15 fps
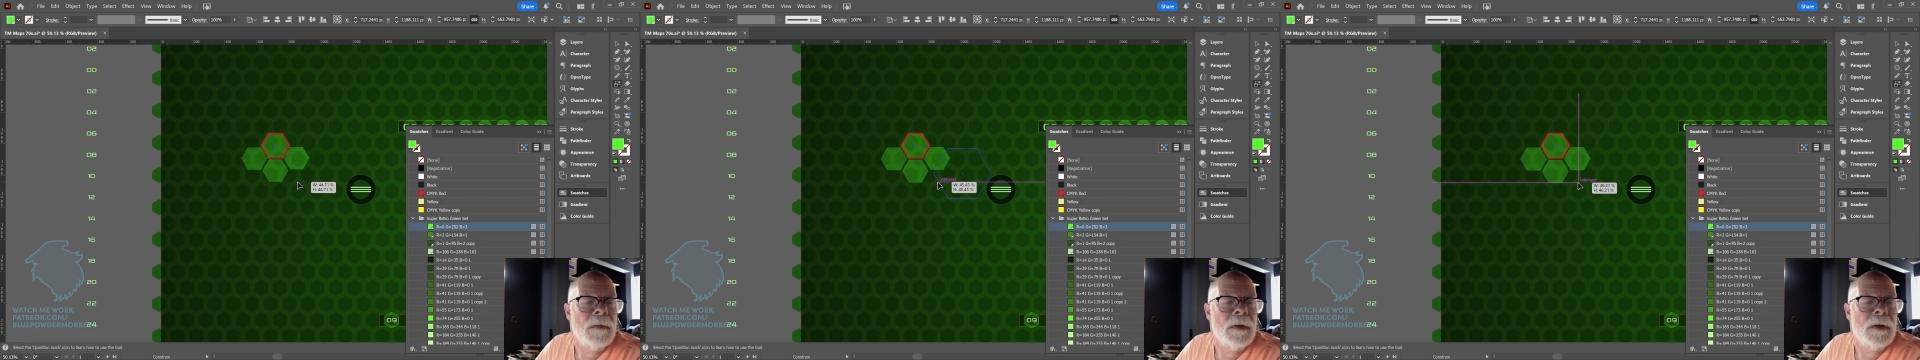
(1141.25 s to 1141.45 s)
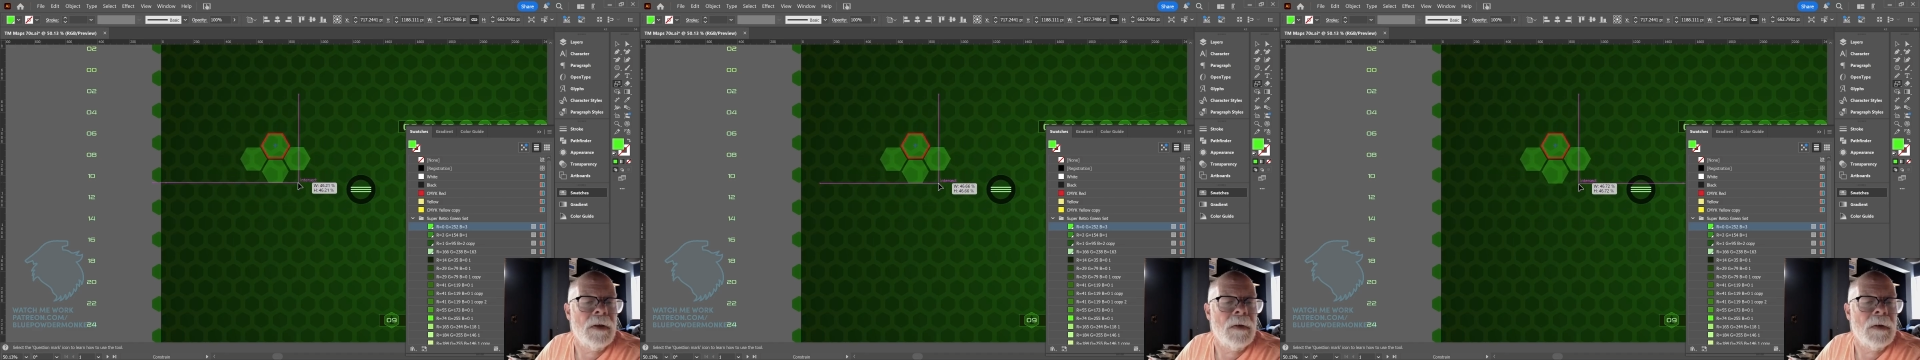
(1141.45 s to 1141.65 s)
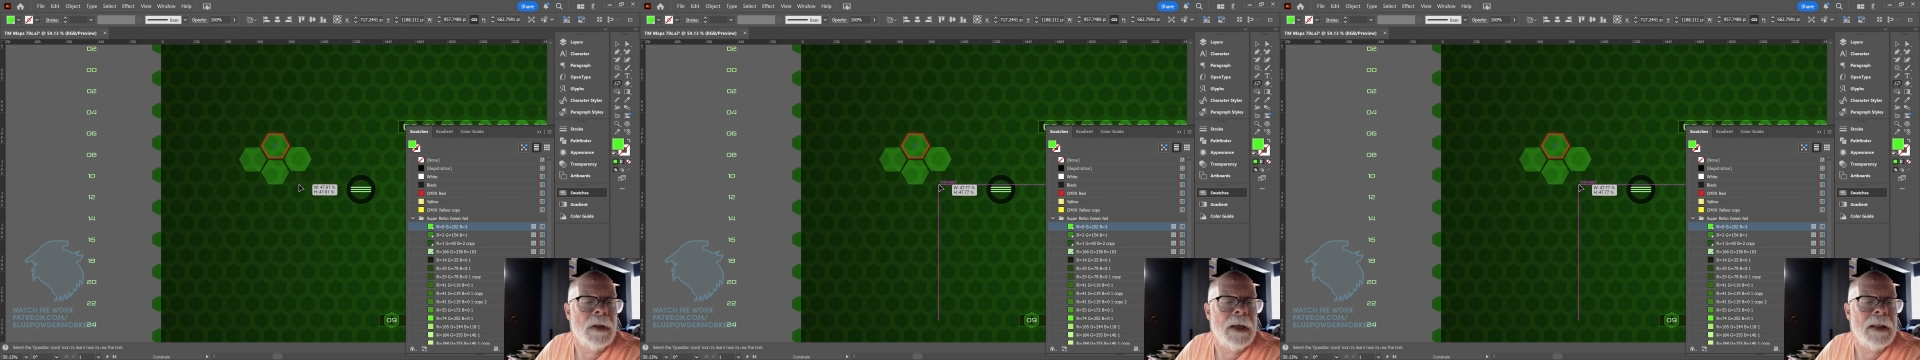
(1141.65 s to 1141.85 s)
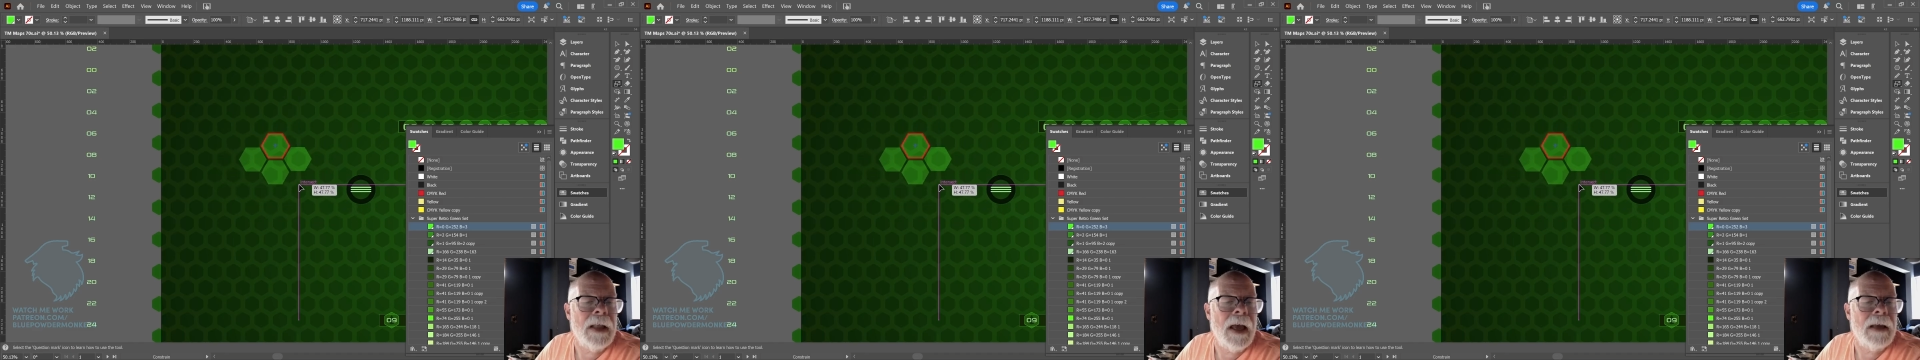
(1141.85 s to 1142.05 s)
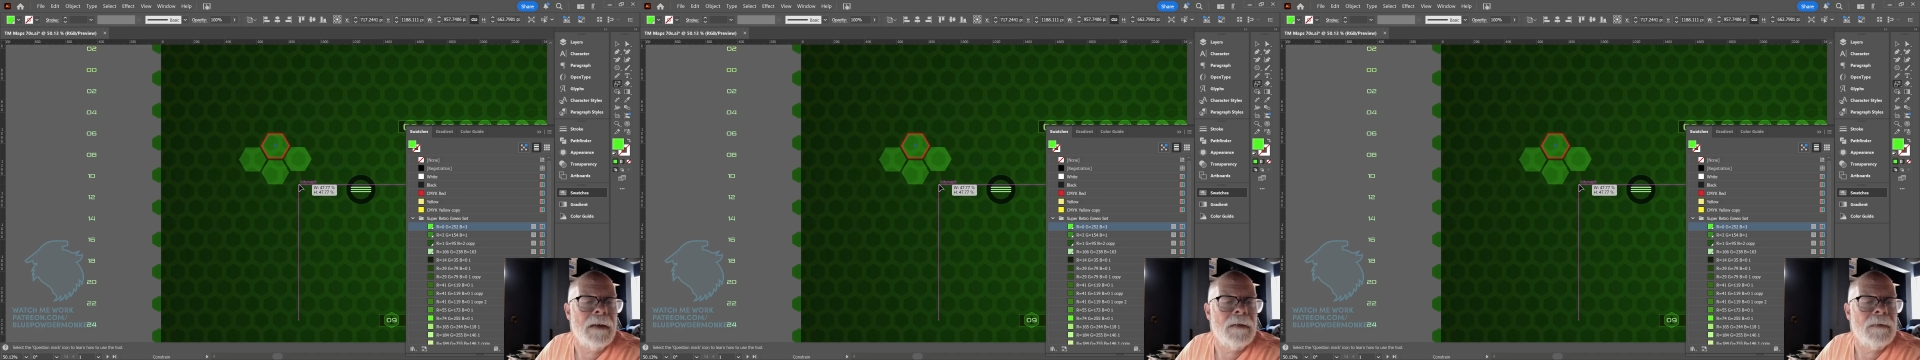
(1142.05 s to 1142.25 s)
do it like
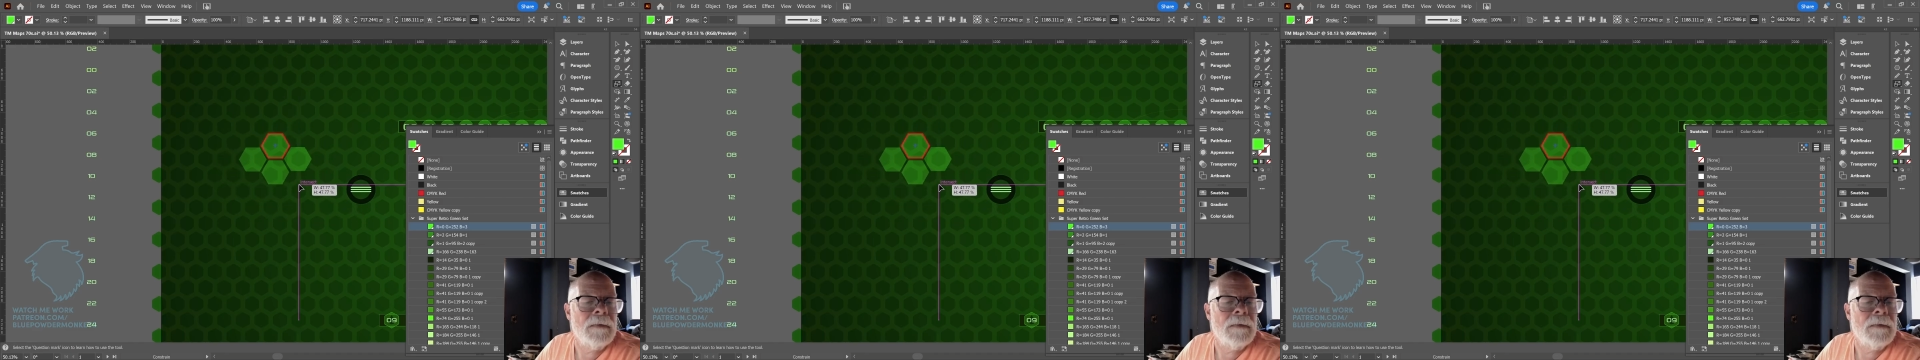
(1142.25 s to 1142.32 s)
that.